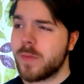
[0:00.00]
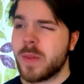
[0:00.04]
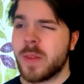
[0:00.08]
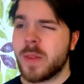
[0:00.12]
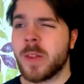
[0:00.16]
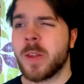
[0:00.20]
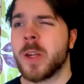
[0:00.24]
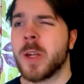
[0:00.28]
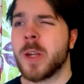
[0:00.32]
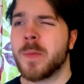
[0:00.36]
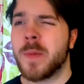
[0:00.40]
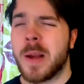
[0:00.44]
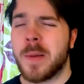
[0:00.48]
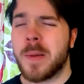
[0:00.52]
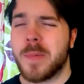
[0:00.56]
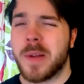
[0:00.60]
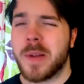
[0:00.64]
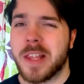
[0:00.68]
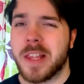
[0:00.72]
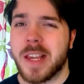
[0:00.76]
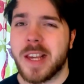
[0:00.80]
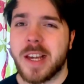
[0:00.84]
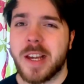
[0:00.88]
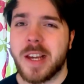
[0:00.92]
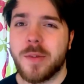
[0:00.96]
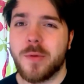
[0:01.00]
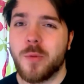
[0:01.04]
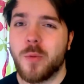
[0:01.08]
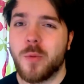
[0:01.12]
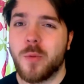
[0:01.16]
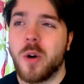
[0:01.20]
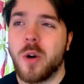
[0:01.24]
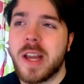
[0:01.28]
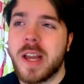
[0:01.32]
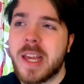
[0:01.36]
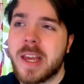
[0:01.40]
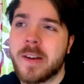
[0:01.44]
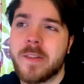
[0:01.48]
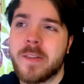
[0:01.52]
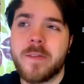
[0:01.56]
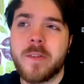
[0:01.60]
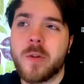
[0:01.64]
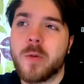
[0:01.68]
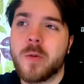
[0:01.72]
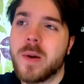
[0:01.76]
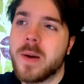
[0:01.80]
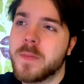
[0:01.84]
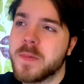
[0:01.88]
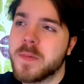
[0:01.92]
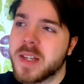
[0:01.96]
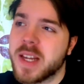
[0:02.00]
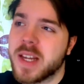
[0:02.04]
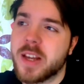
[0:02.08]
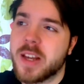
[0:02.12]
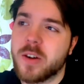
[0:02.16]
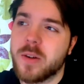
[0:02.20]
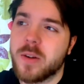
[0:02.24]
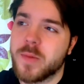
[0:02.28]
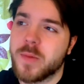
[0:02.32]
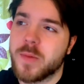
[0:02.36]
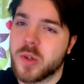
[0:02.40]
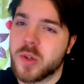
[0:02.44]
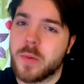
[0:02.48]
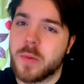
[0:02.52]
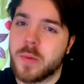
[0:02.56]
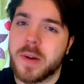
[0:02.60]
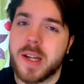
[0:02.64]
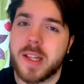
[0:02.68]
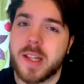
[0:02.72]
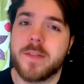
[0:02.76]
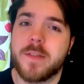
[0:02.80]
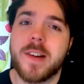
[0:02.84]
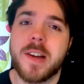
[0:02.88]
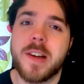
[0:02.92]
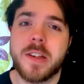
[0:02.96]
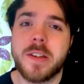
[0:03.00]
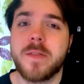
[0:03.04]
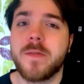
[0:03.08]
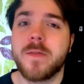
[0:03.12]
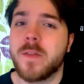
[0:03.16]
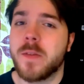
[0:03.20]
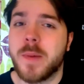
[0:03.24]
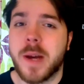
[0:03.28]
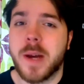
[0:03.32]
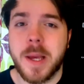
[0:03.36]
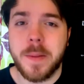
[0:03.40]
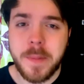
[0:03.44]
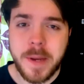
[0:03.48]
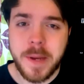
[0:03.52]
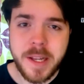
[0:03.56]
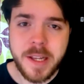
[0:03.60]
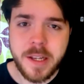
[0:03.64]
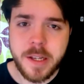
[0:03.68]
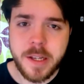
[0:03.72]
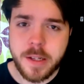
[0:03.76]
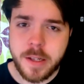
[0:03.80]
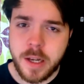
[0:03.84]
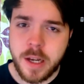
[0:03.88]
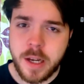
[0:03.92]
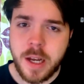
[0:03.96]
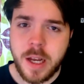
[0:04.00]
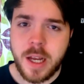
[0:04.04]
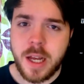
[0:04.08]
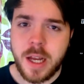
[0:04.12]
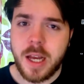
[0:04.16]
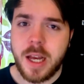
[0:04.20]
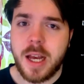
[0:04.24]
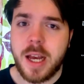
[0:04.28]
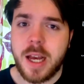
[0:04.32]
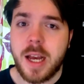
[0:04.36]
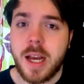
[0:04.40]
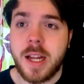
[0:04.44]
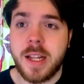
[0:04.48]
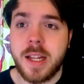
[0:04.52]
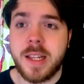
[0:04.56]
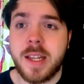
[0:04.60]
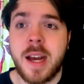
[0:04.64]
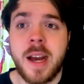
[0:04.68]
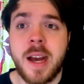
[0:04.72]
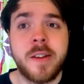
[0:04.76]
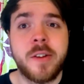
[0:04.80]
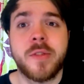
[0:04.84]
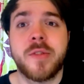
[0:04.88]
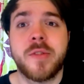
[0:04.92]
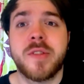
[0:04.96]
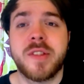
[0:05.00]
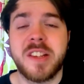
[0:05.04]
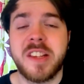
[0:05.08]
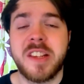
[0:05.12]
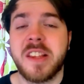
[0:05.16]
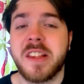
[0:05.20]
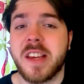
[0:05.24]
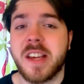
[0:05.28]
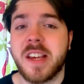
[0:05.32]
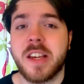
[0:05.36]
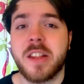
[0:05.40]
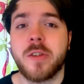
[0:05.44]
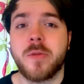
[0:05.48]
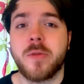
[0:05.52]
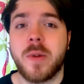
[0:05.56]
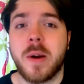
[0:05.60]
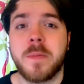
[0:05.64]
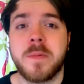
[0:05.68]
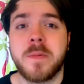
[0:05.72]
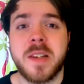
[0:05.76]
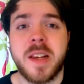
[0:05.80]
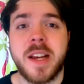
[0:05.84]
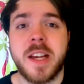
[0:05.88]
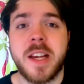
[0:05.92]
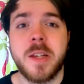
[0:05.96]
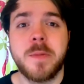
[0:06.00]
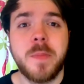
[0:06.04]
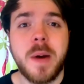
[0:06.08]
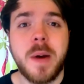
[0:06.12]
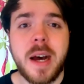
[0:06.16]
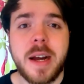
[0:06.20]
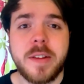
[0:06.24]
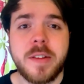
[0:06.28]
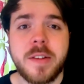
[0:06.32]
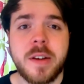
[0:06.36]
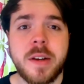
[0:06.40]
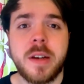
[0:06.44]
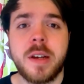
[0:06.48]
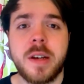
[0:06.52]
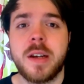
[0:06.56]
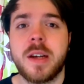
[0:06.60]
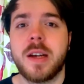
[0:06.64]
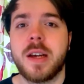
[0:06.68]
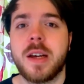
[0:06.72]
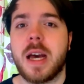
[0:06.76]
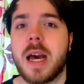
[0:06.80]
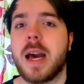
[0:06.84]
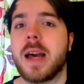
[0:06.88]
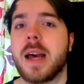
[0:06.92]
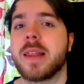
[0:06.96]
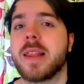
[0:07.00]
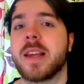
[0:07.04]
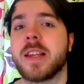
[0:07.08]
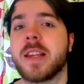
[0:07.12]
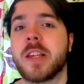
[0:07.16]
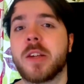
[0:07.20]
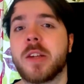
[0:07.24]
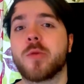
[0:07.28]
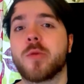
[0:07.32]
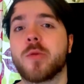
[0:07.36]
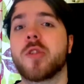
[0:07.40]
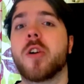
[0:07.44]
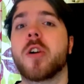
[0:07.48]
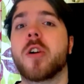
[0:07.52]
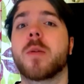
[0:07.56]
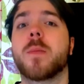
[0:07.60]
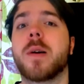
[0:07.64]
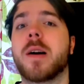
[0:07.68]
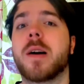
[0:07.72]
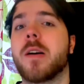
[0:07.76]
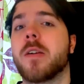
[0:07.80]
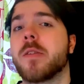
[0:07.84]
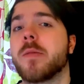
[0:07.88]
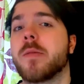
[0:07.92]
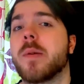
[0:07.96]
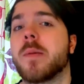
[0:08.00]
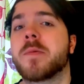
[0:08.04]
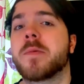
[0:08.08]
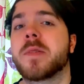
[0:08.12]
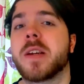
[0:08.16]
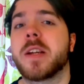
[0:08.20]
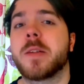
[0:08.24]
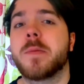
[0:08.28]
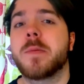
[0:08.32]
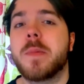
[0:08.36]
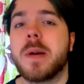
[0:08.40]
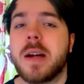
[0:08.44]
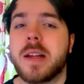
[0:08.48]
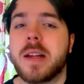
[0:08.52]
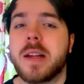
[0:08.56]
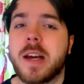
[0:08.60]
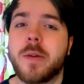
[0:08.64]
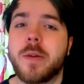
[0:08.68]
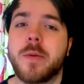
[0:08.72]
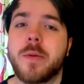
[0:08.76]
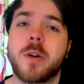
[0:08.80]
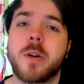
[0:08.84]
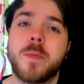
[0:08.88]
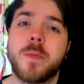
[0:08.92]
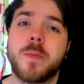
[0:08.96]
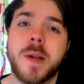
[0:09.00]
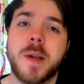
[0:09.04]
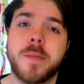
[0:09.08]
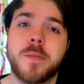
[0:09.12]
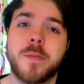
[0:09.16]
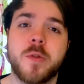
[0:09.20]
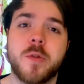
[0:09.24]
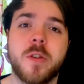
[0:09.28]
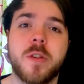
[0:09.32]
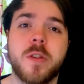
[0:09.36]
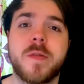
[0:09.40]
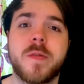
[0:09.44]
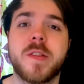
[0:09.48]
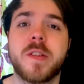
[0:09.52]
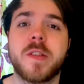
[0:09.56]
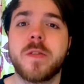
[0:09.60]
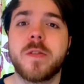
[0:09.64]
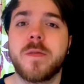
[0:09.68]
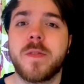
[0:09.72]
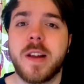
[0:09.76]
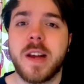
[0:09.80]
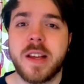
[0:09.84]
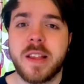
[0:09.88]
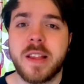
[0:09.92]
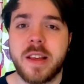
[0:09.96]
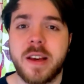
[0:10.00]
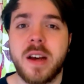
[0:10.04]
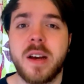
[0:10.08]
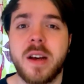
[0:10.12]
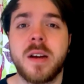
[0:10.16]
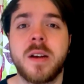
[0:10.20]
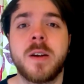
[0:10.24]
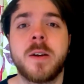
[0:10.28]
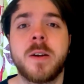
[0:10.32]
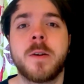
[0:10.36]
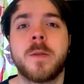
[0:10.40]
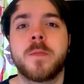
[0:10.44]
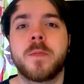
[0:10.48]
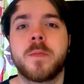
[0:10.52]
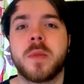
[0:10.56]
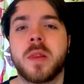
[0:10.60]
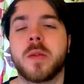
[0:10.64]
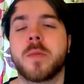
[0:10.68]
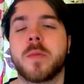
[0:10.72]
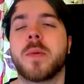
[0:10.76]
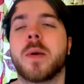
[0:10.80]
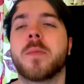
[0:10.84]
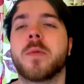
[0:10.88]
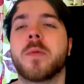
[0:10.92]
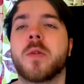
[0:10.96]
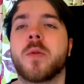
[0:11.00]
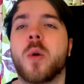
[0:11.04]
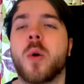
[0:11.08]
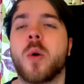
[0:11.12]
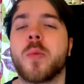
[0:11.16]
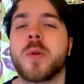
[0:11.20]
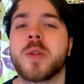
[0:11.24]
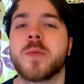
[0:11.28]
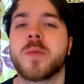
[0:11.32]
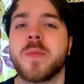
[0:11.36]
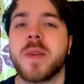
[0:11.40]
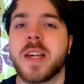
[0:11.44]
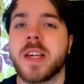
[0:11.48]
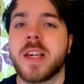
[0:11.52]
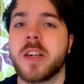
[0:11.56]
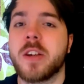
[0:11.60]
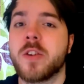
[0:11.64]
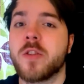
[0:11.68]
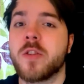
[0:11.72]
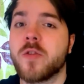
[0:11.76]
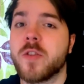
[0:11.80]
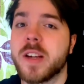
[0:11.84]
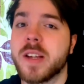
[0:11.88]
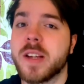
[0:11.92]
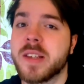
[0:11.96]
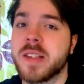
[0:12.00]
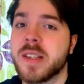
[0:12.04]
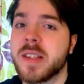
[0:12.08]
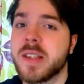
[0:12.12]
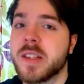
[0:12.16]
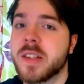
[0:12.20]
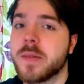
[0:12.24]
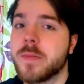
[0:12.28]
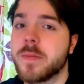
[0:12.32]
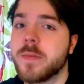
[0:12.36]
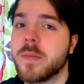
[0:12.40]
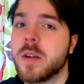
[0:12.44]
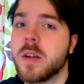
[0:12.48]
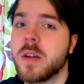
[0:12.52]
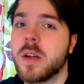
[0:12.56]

you might be thinking, what if a website comes up and they're asking for my opinion, and I honestly think the website is bad? And then you talk about how the website's bad, how it could be improved, stuff like that. Remember to always make your criticism